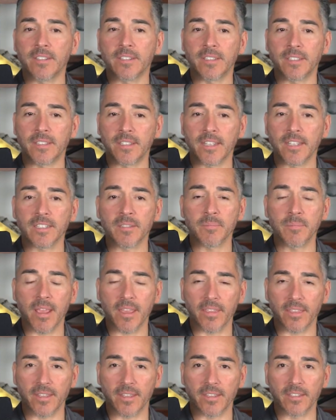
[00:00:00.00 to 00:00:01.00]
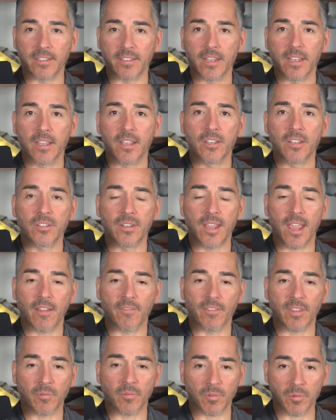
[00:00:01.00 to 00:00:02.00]
6 methods to
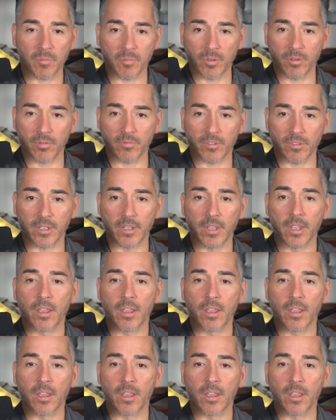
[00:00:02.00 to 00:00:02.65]
have them removed.